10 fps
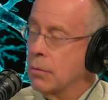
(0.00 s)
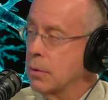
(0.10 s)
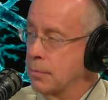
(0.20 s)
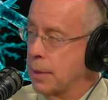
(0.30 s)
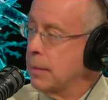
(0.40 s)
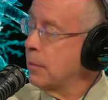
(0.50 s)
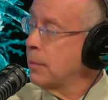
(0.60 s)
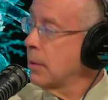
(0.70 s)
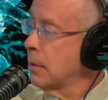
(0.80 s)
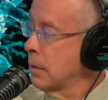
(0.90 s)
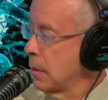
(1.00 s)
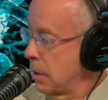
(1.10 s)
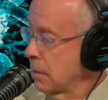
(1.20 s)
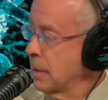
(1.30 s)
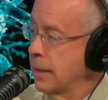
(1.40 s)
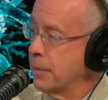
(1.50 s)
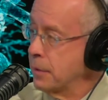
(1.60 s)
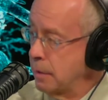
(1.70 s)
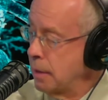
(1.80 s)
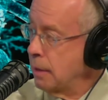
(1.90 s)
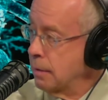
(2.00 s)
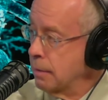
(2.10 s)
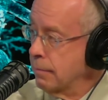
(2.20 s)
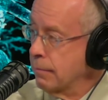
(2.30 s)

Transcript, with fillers: or probable Alzheimer's disease.